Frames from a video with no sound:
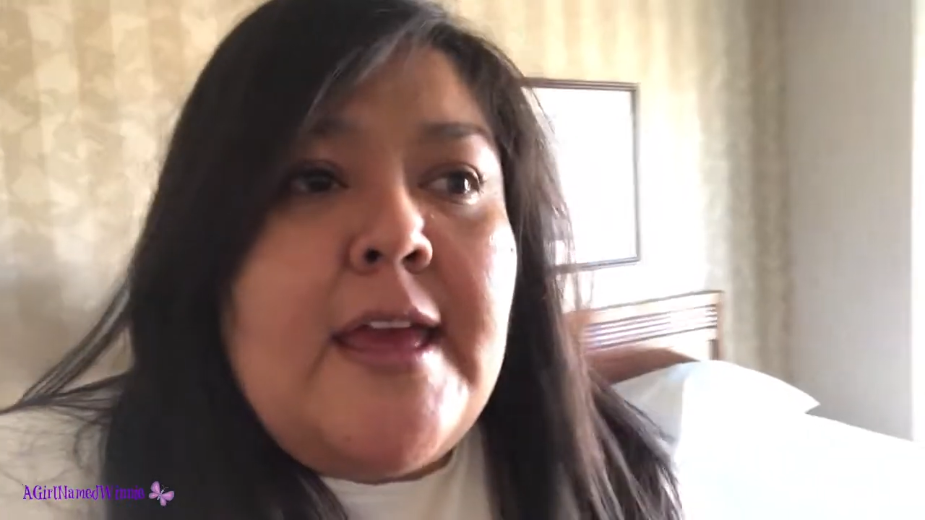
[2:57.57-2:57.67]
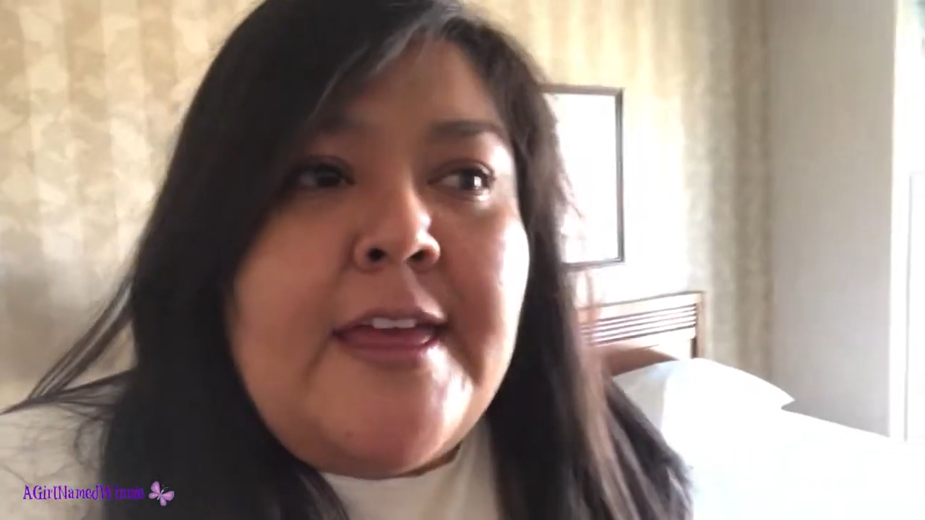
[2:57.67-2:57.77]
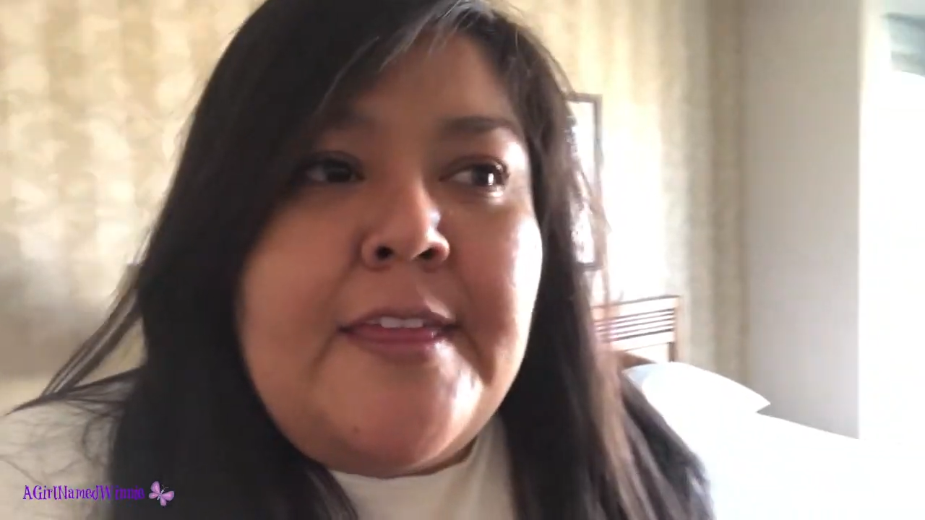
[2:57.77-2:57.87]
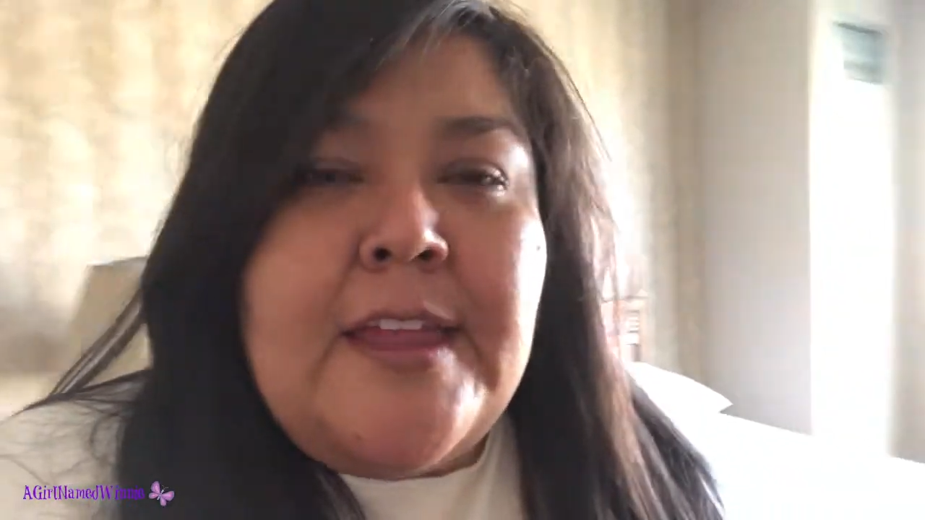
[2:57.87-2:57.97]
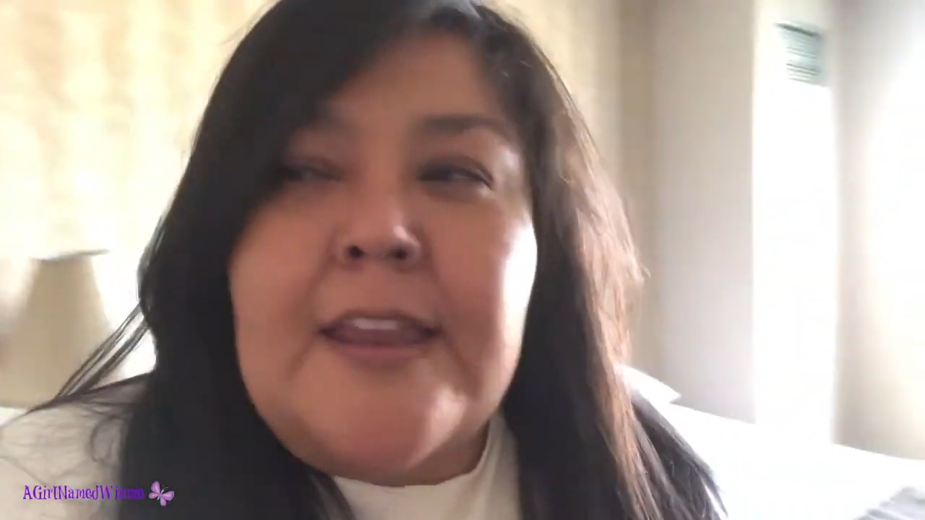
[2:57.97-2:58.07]

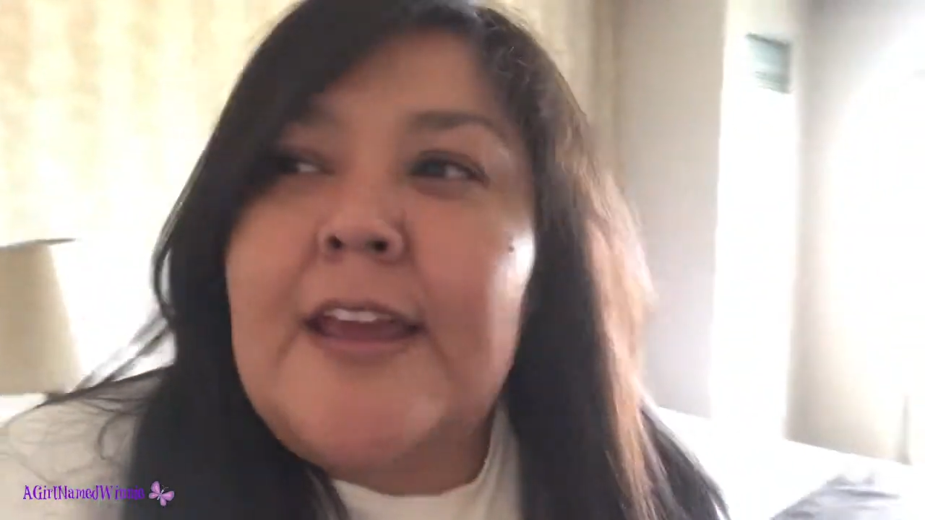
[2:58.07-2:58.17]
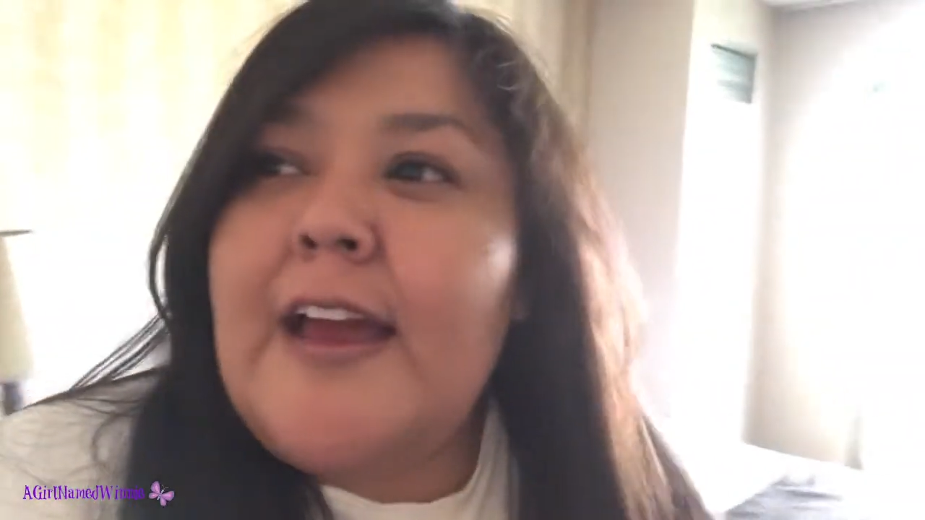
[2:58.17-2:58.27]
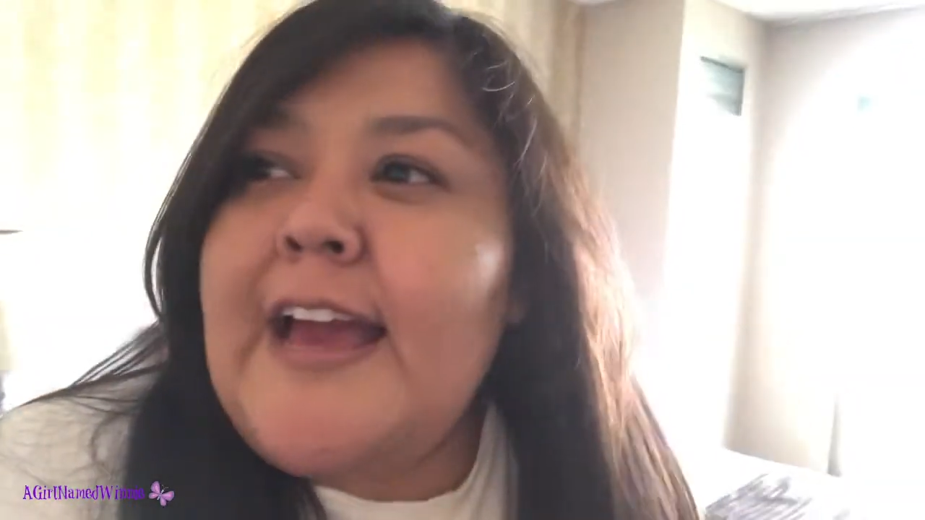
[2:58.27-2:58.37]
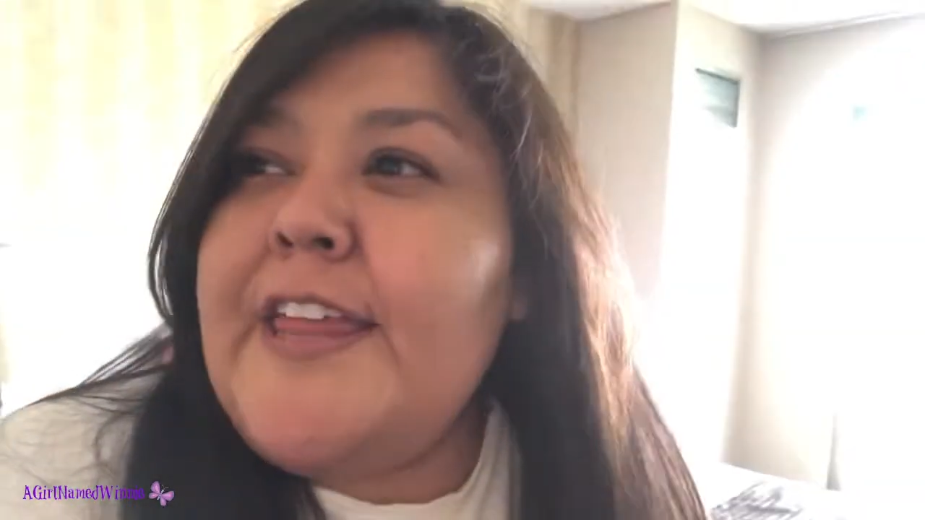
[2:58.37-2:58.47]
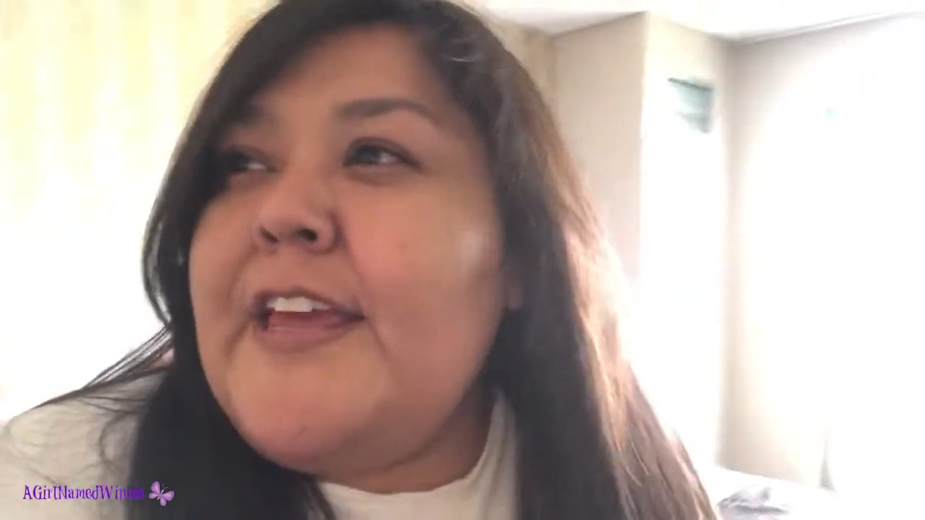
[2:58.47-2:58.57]
And then
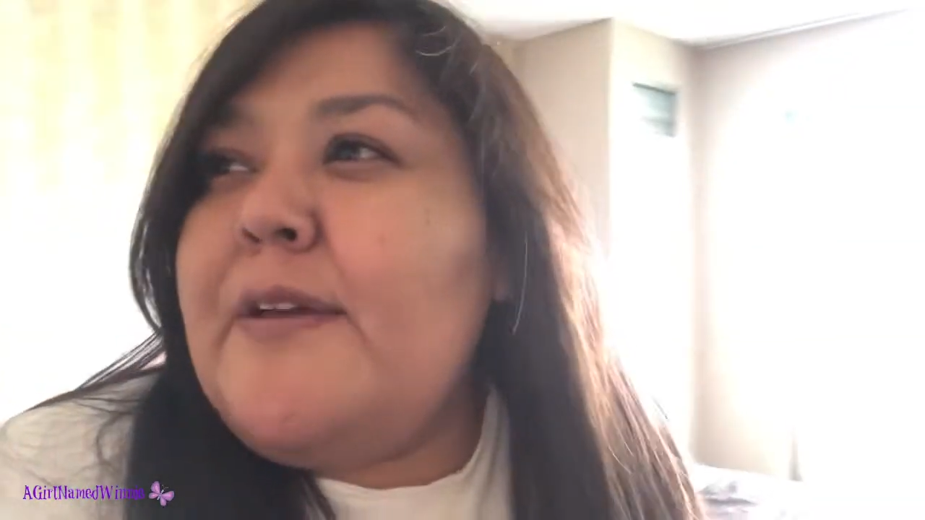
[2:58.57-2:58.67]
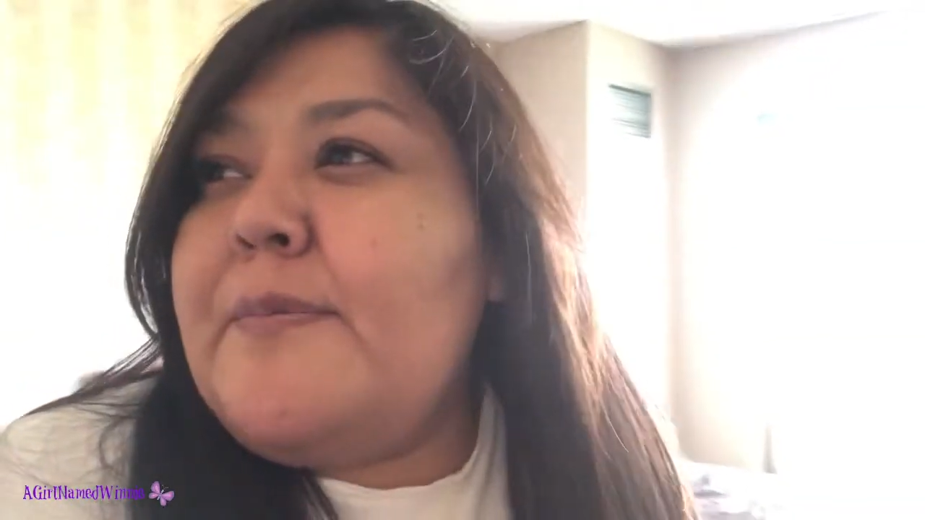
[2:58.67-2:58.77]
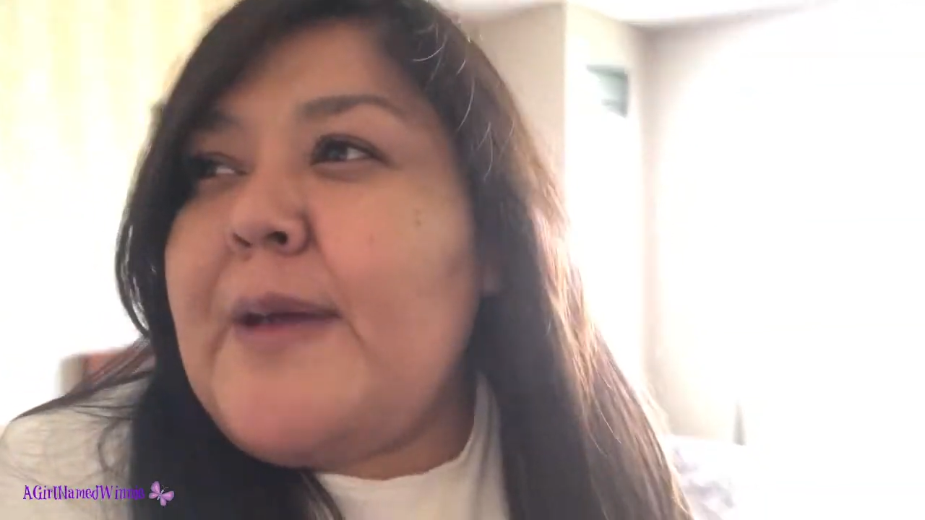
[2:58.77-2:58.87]
I think